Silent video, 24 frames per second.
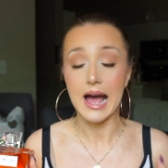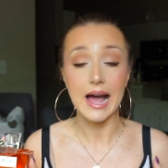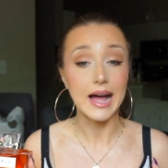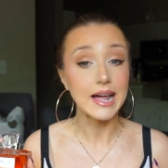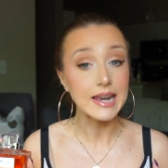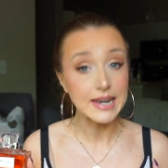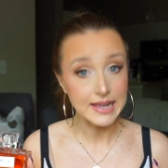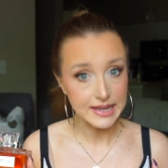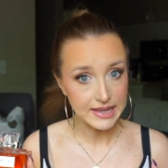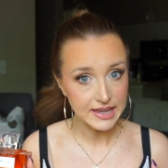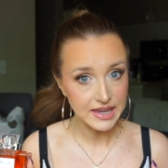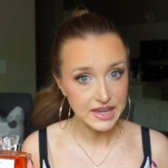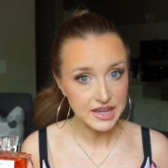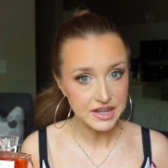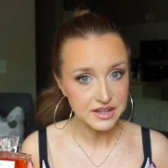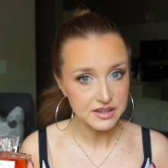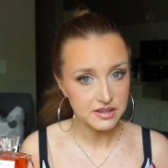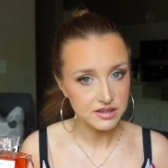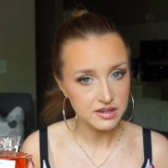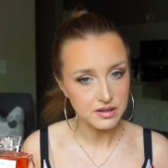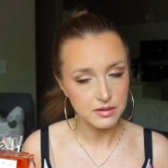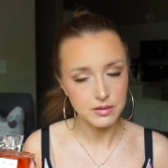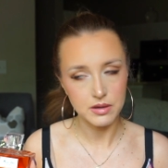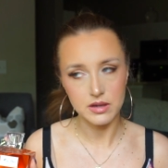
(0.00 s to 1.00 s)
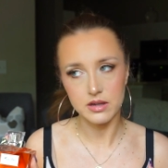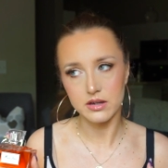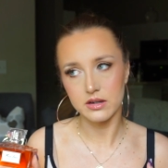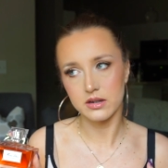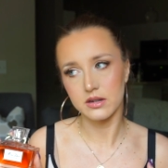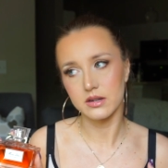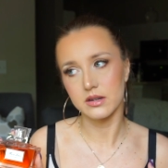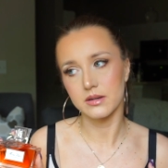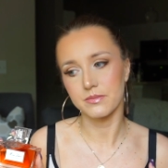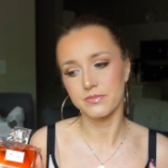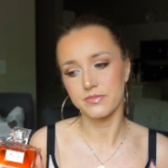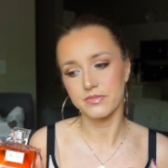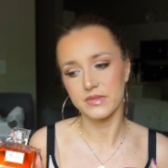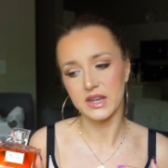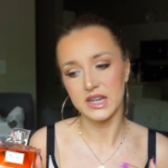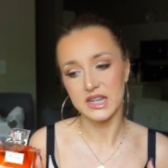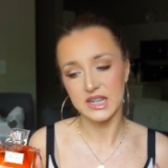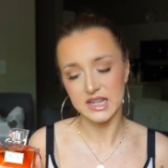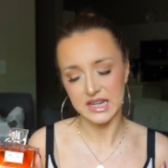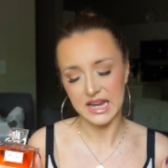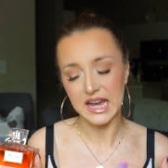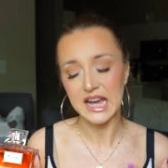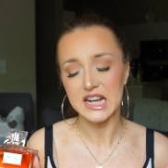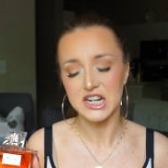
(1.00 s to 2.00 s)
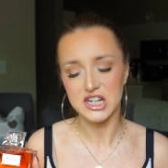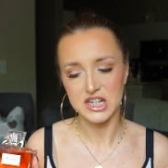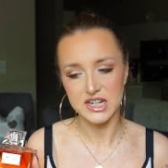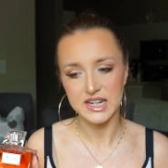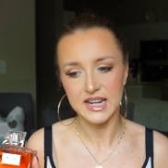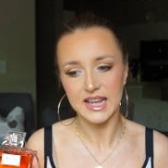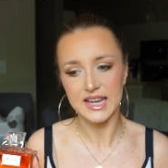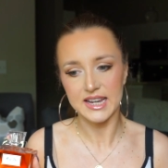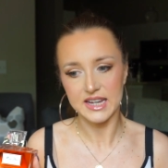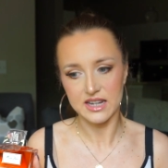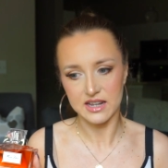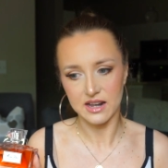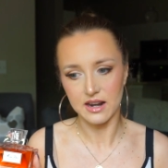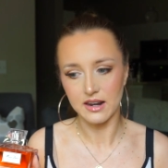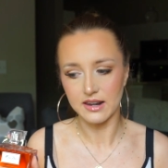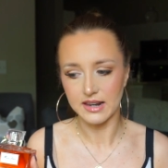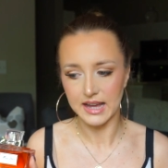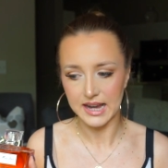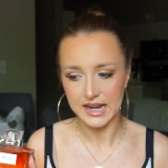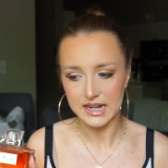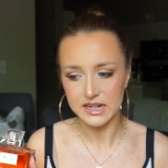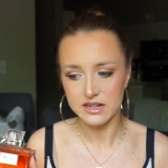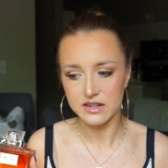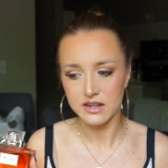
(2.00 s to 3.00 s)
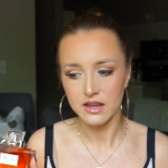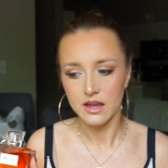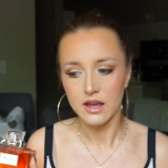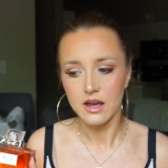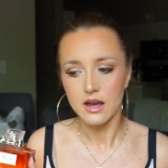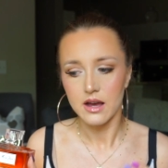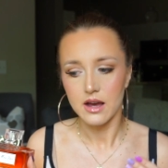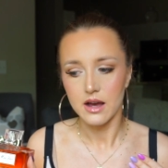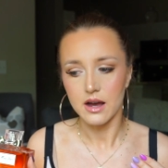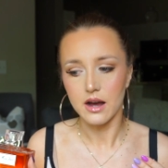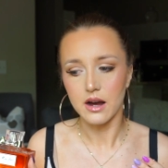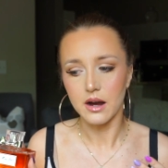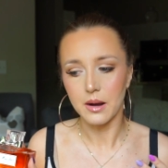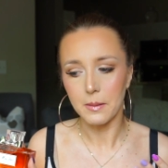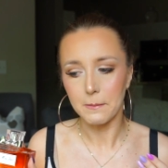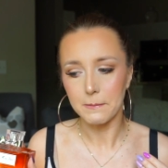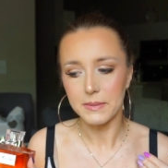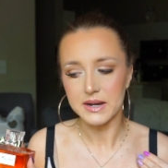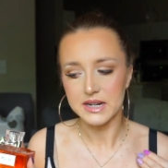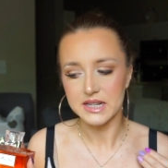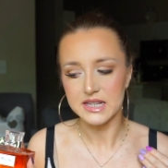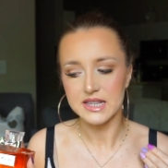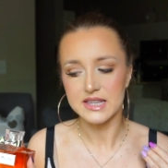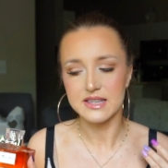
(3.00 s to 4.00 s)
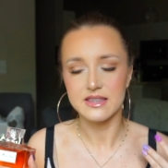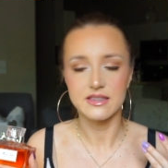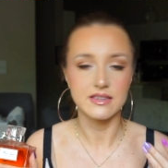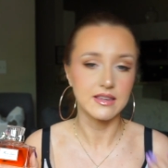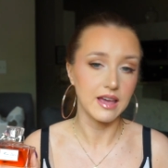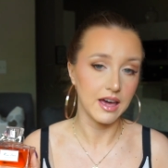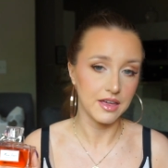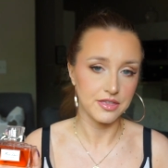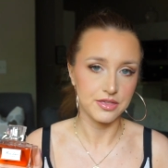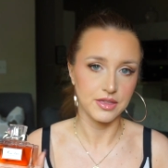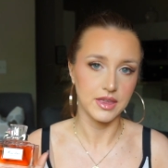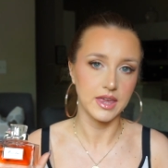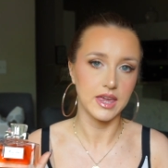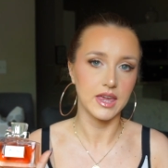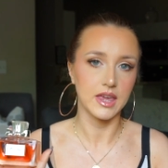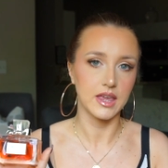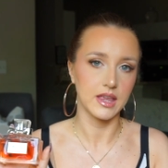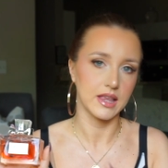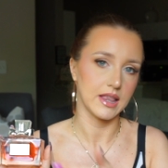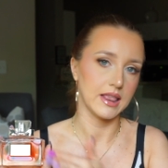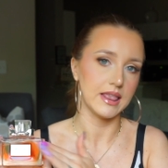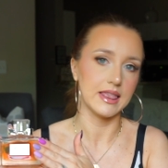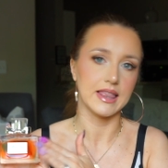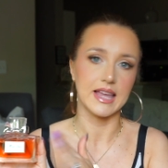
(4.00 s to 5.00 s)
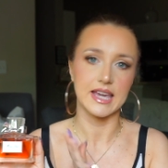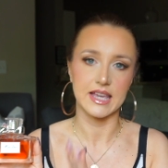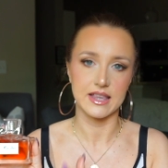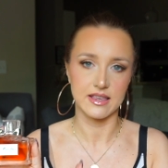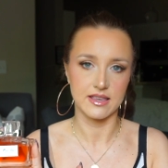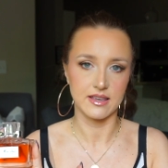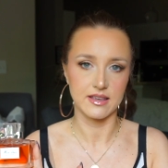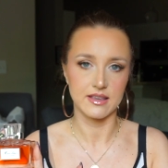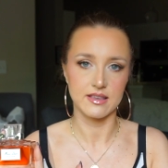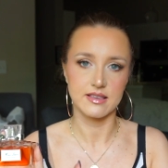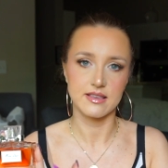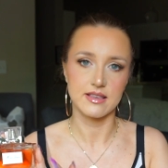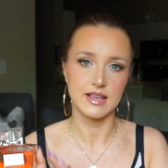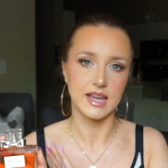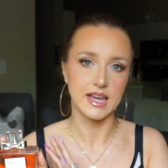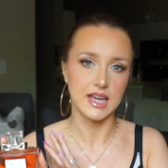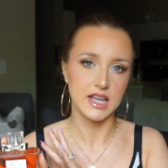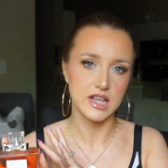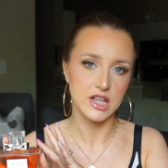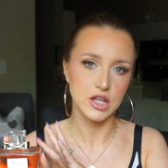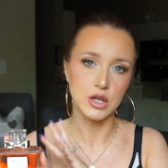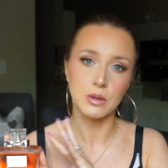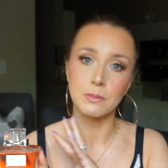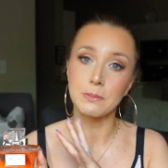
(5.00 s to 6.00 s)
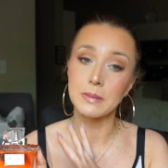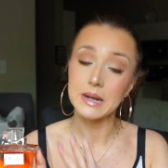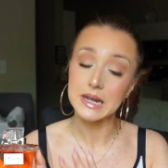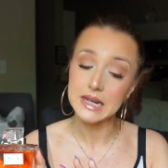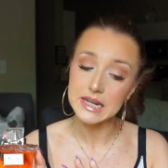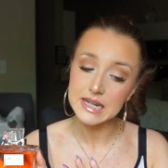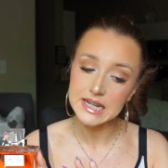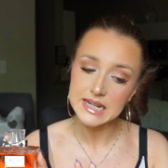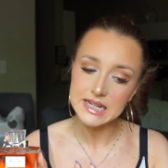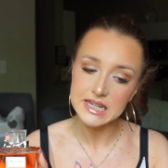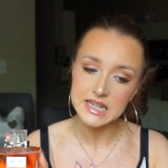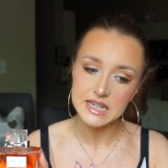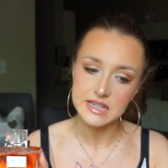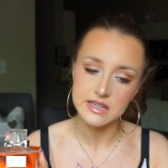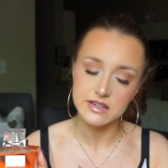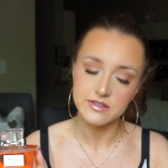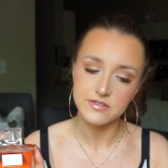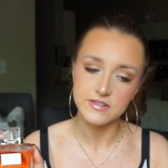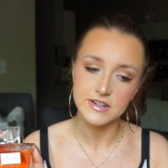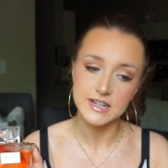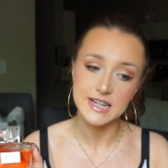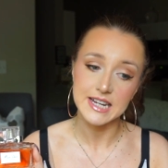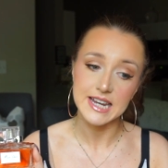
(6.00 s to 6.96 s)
I like it. Um, I actually like it a lot, um, but it's nothing like this. Like it's completely different.